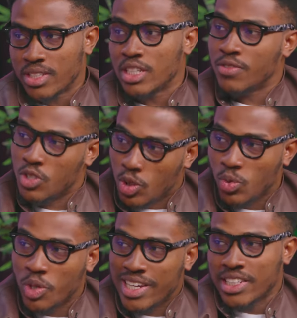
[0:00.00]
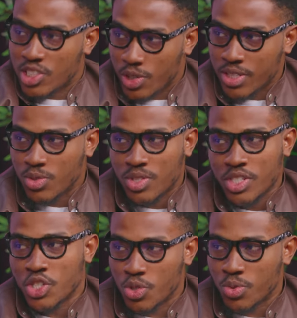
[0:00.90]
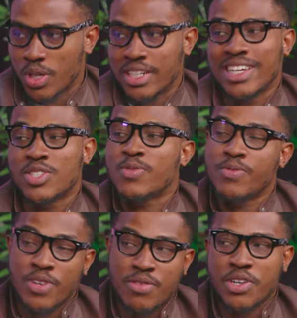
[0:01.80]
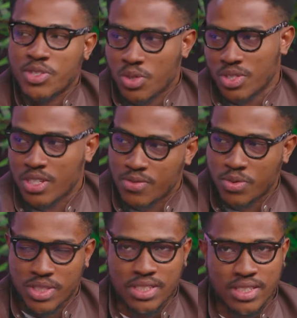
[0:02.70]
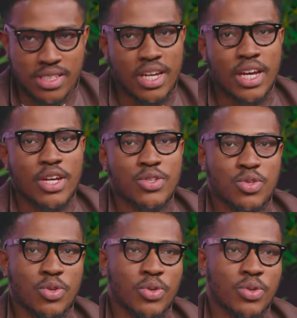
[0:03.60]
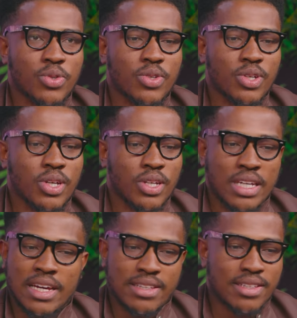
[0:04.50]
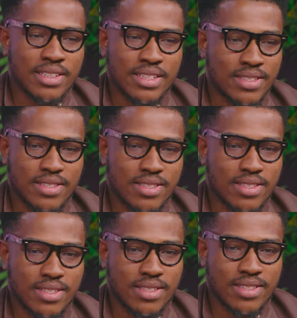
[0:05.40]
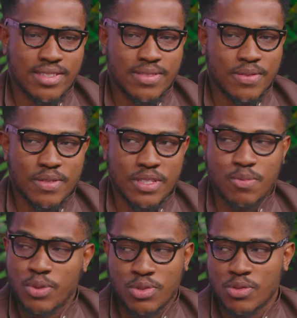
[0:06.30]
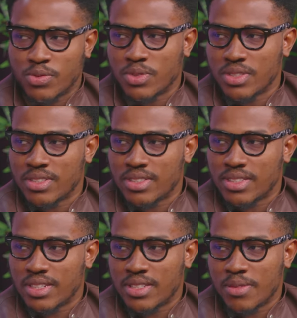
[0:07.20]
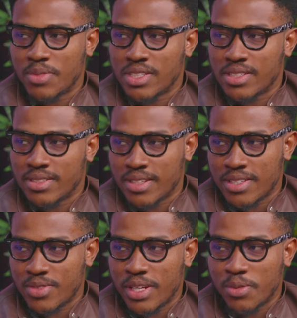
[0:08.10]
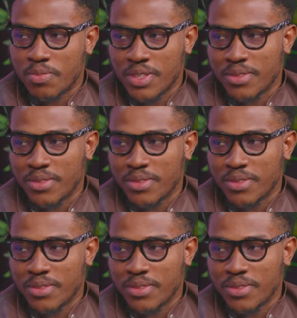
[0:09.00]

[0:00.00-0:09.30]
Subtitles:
They've done what they are trying to teach you, and yeah, they are very, very successful with it. So, yeah, I think it's beautiful. It's amazing. It has really helped me.